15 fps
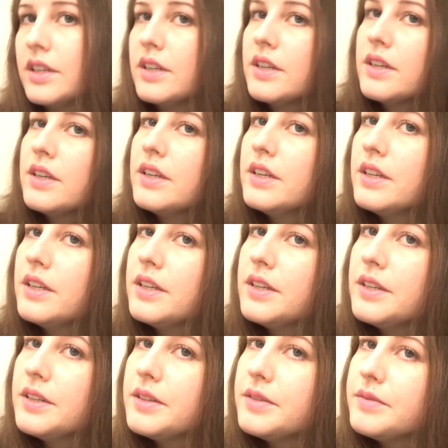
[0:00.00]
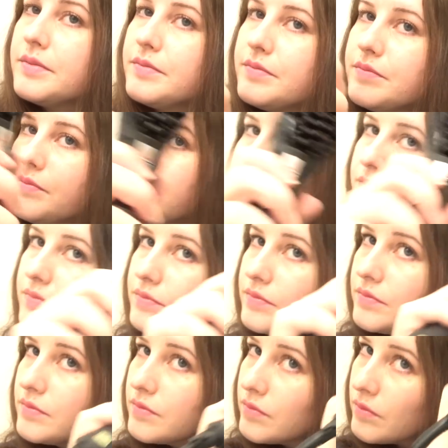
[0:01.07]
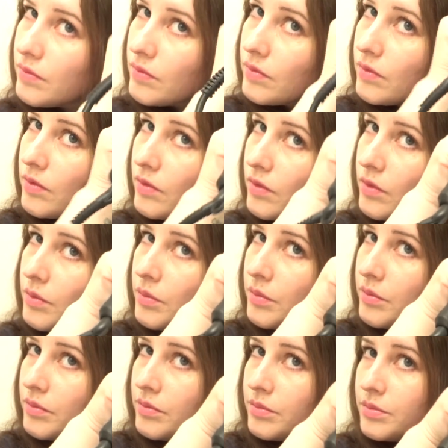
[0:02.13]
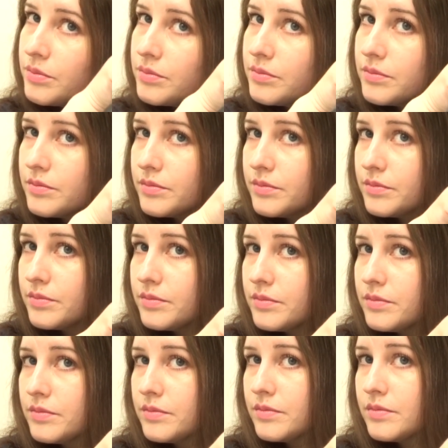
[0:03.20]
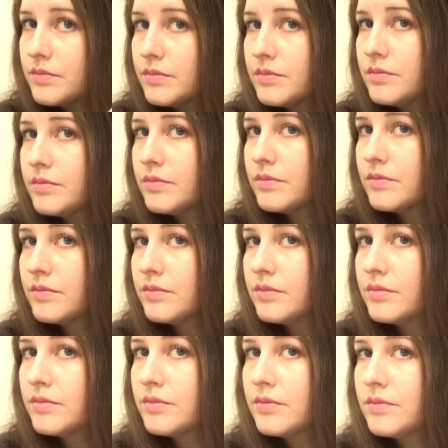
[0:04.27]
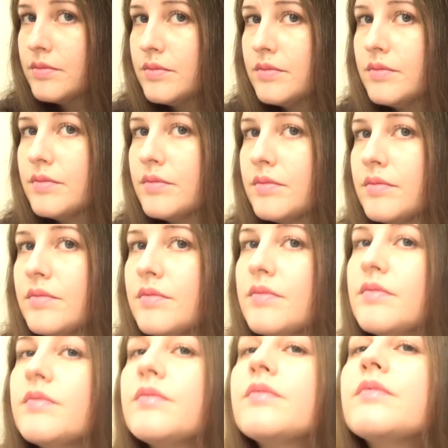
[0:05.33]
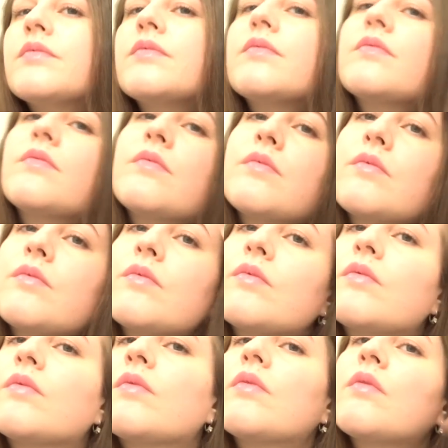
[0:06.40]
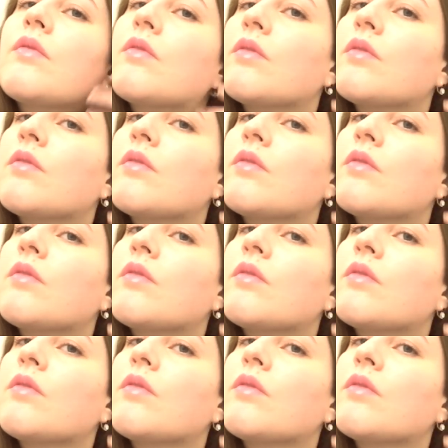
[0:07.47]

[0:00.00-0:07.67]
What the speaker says: No one is speaking in this clip.